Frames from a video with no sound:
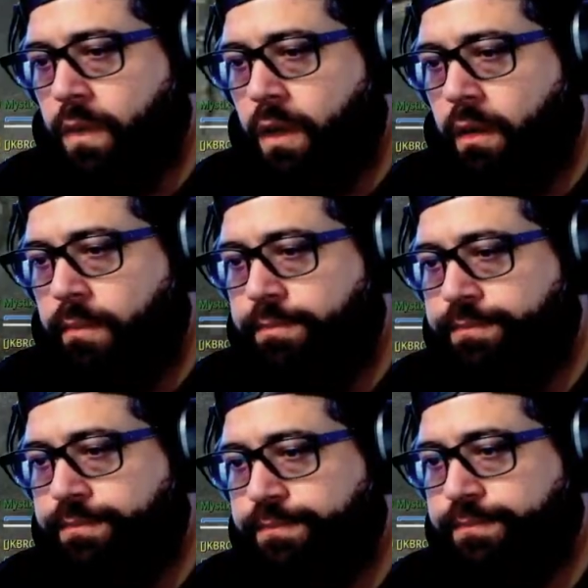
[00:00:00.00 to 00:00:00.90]

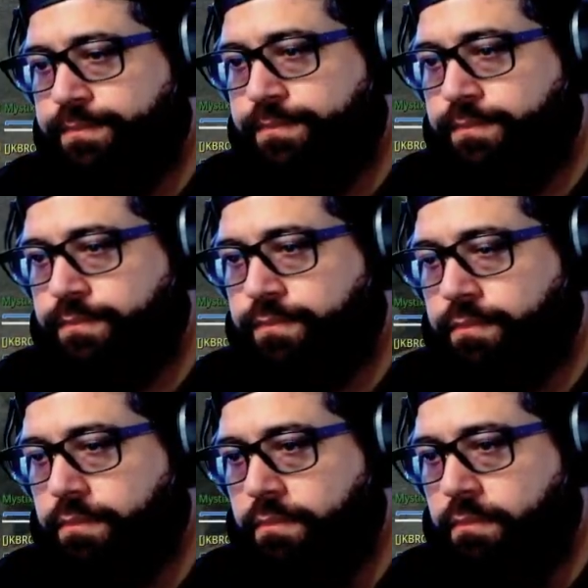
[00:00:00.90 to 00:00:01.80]

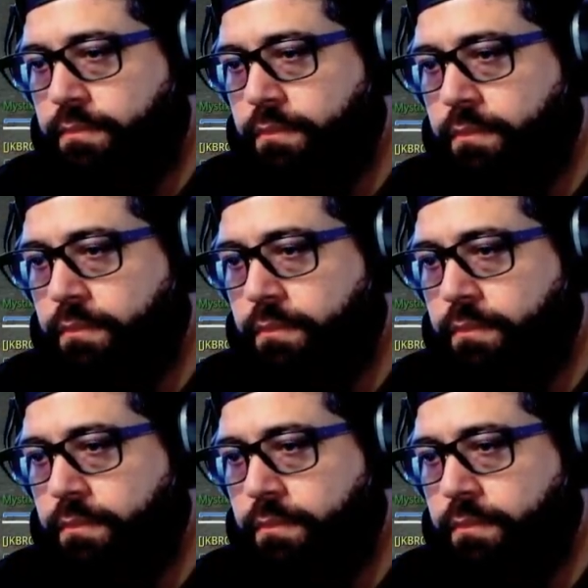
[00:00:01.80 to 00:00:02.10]
(not speaking)